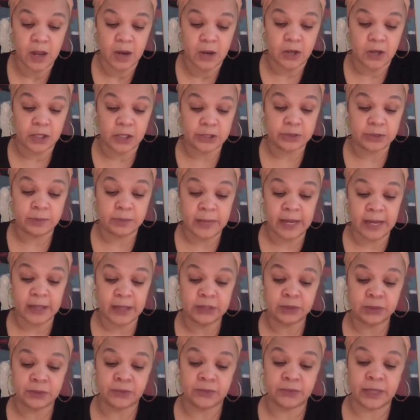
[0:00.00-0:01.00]
Our
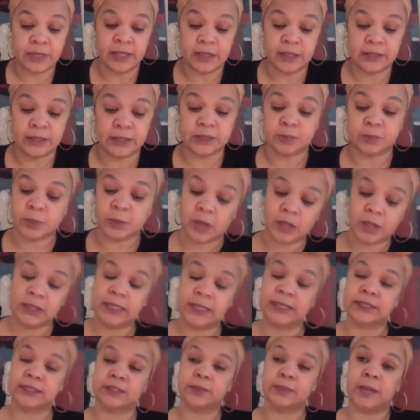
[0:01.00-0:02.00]
demands were written as
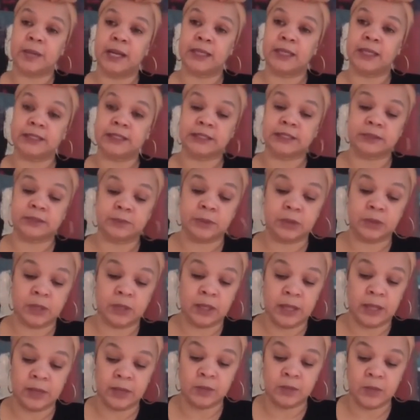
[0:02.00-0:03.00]
broadly as
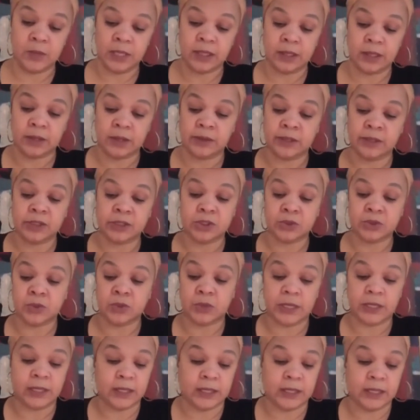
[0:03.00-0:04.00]
possible, and we encouraged
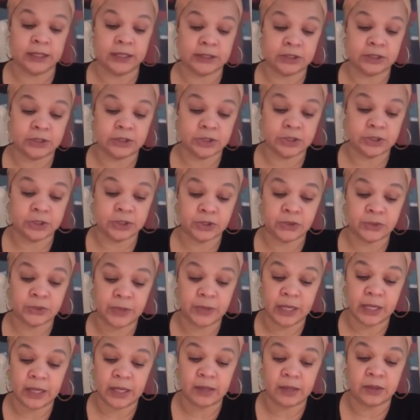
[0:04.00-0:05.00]
organizers to
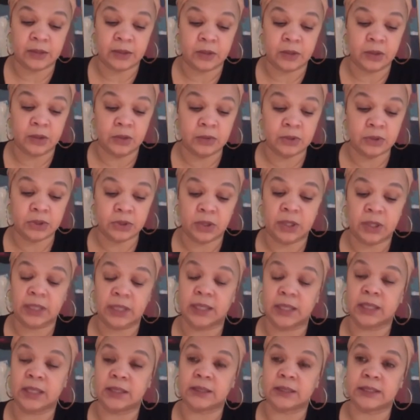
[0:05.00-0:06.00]
create their own
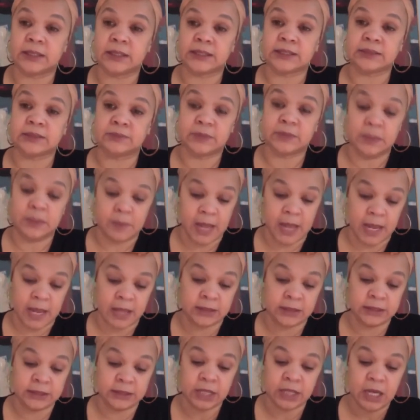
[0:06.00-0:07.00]
targeted lists of
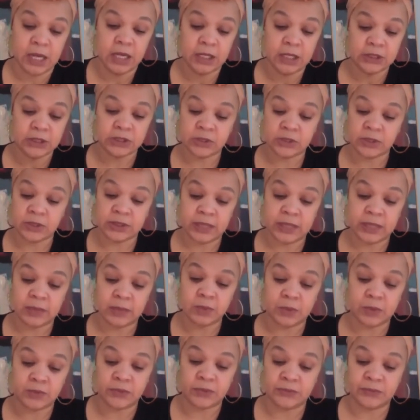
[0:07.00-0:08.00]
demands so that they
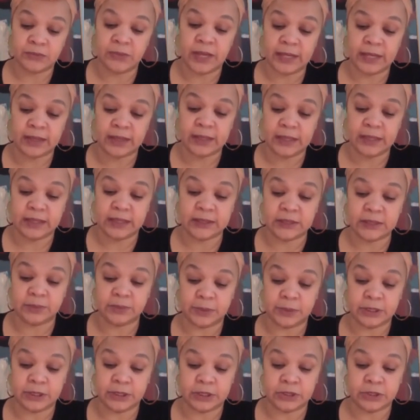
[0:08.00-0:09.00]
would reflect the needs of
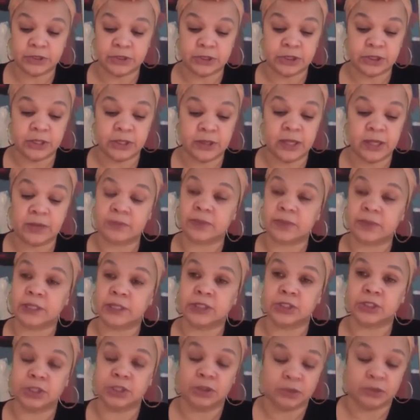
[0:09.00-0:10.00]
prisoners in their
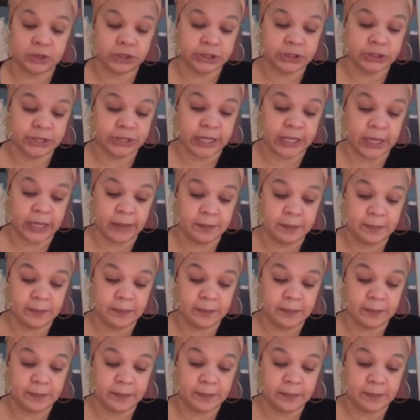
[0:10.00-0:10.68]
region or state.